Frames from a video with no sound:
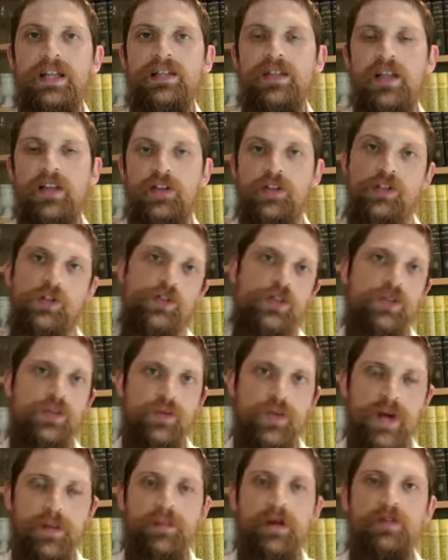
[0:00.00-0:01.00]
it. I know this, the
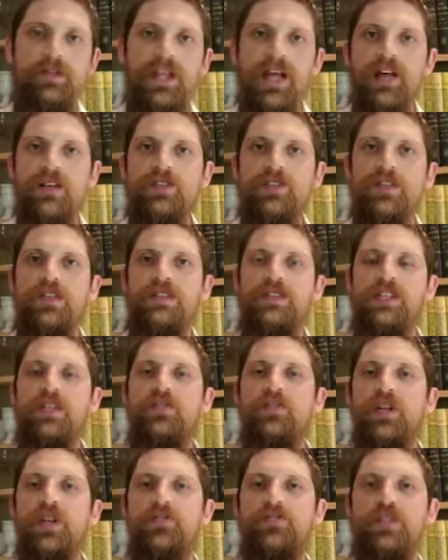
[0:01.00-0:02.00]
Rambam tells us,
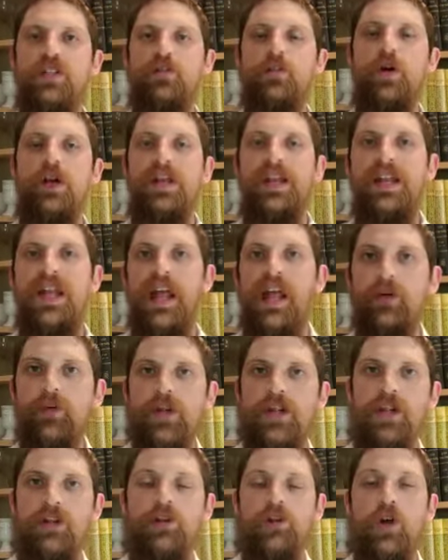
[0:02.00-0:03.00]
even if someone
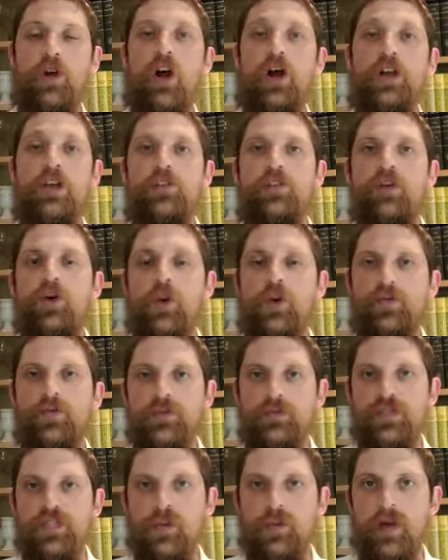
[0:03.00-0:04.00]
inherited or got a Torah
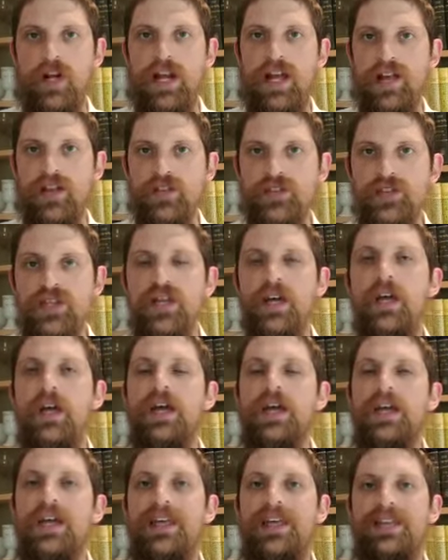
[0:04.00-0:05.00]
from someone else,
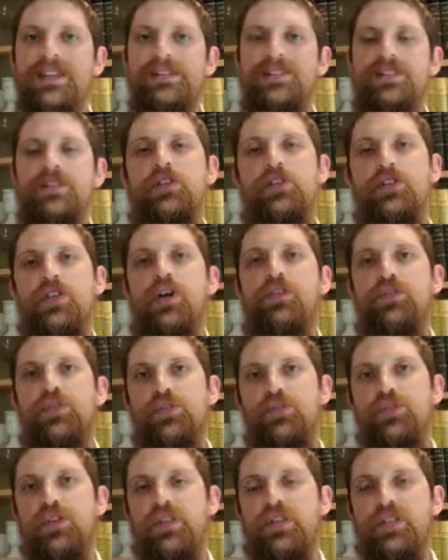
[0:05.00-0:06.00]
he has still not
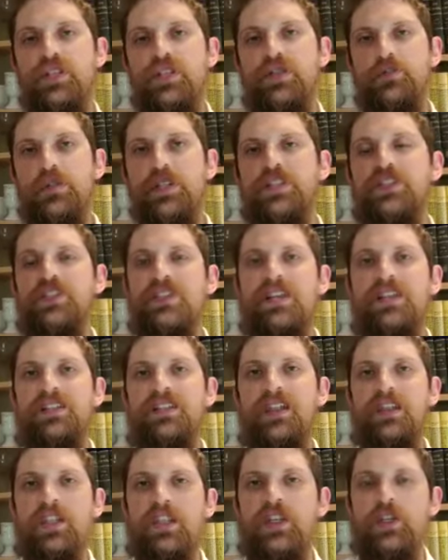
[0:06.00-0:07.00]
fulfilled this mitzvah
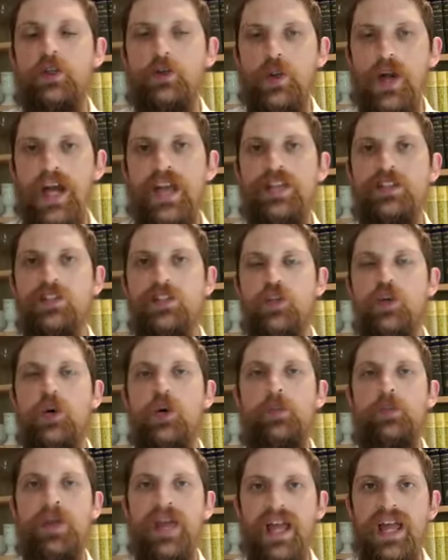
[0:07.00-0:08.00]
until he writes
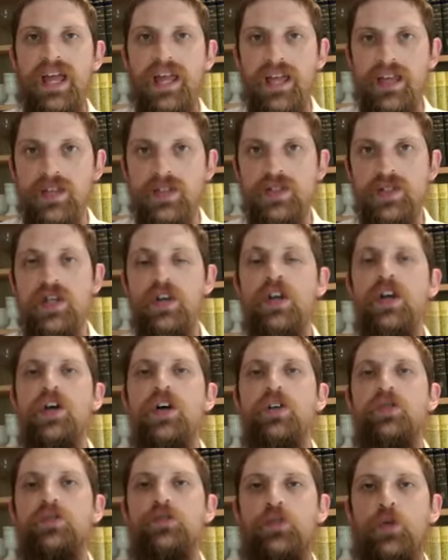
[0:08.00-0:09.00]
or pays
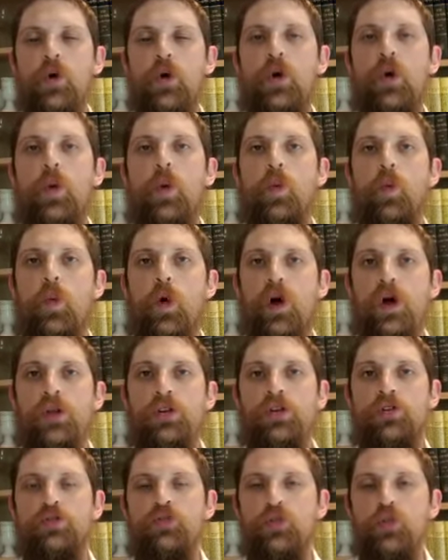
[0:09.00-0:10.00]
for
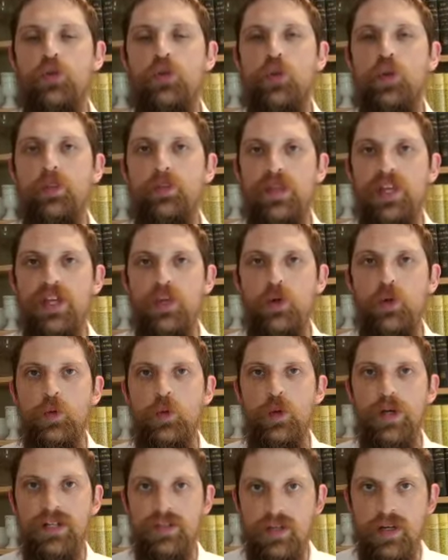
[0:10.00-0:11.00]
one to be
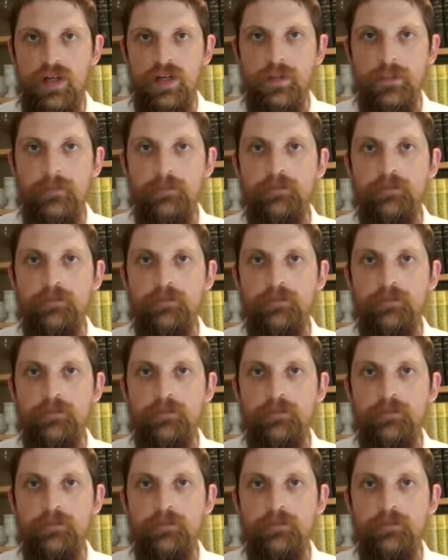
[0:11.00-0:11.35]
written.